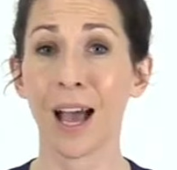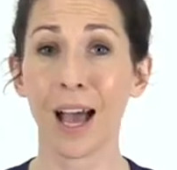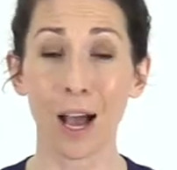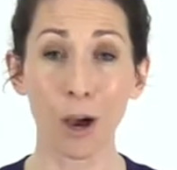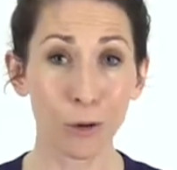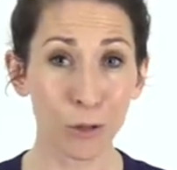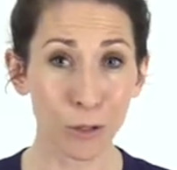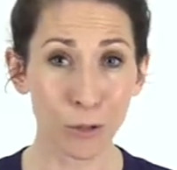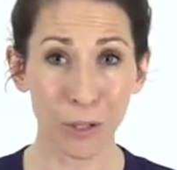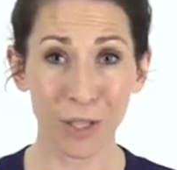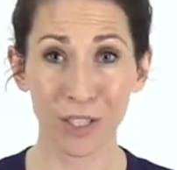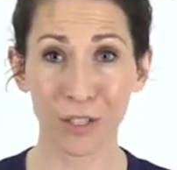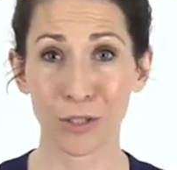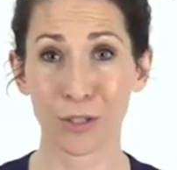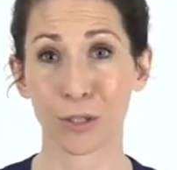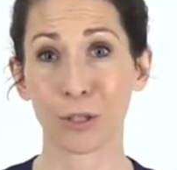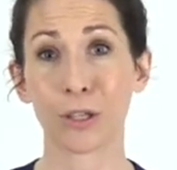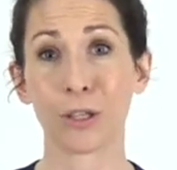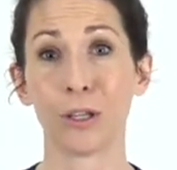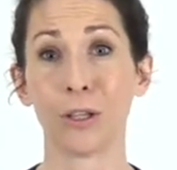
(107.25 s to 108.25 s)
Outer Critics
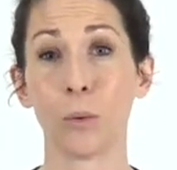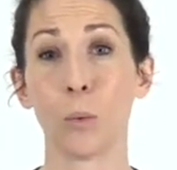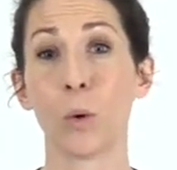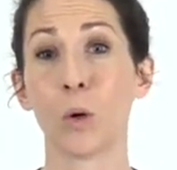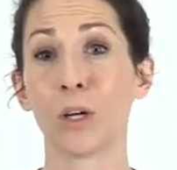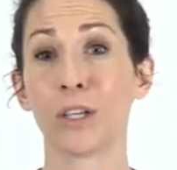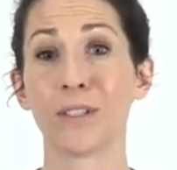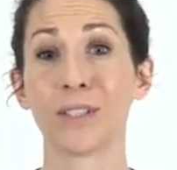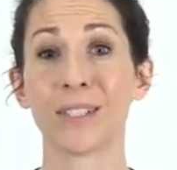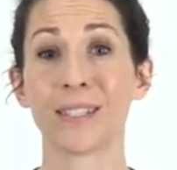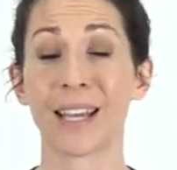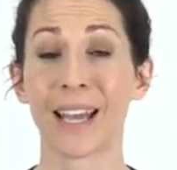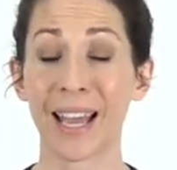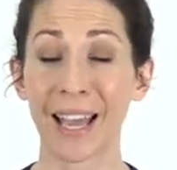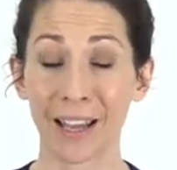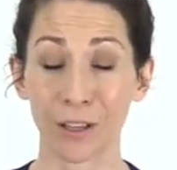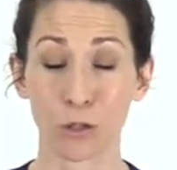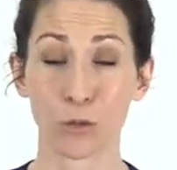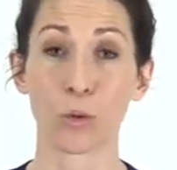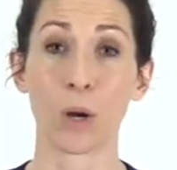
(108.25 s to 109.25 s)
Circle Awards,
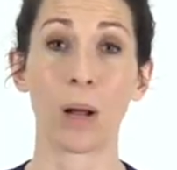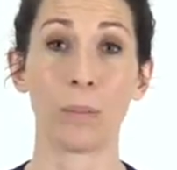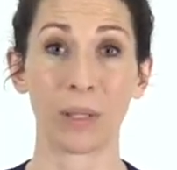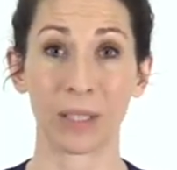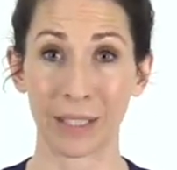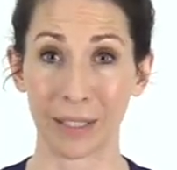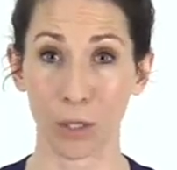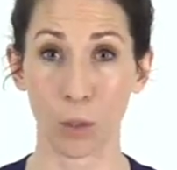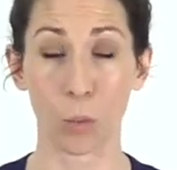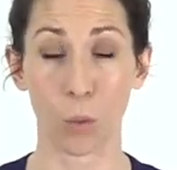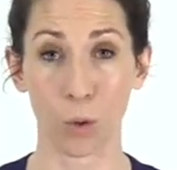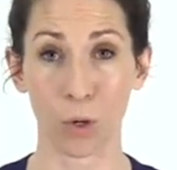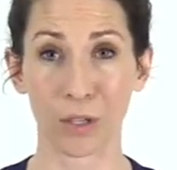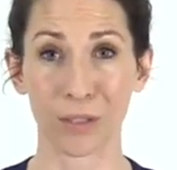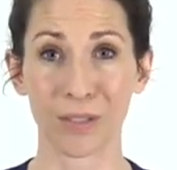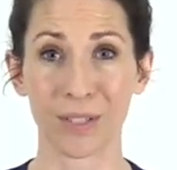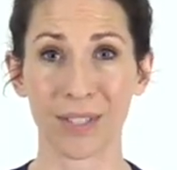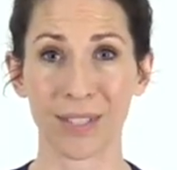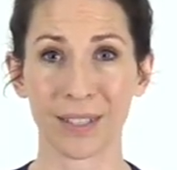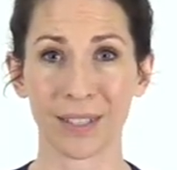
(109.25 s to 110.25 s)
and Drama League
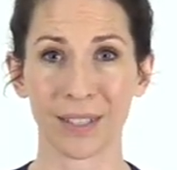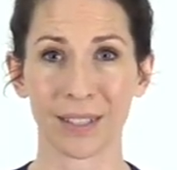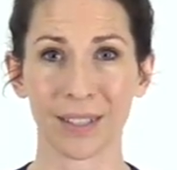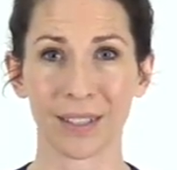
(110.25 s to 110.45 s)
Awards.